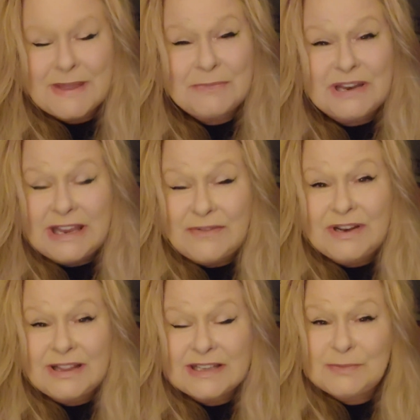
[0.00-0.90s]
But even
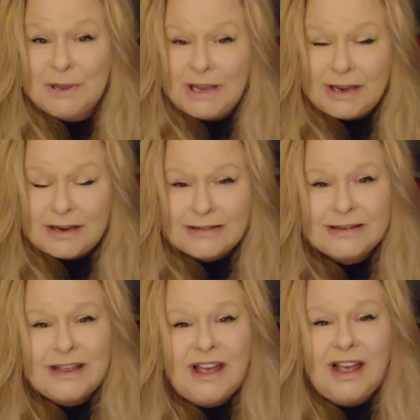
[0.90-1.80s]
in this pain,
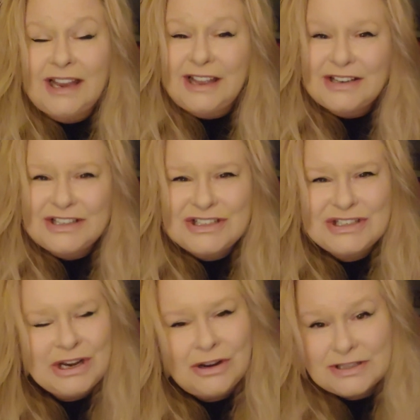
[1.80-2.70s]
I got to
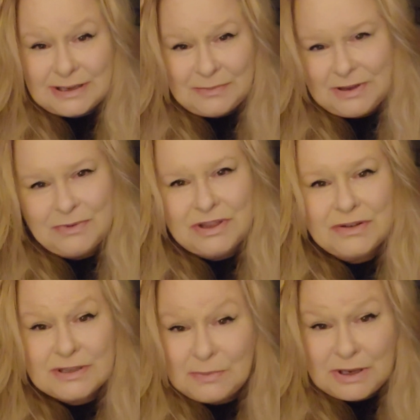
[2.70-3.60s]
share something with you
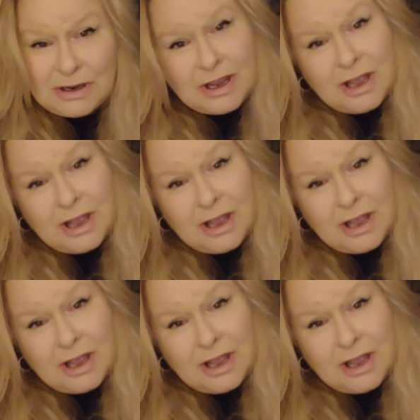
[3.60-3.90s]
something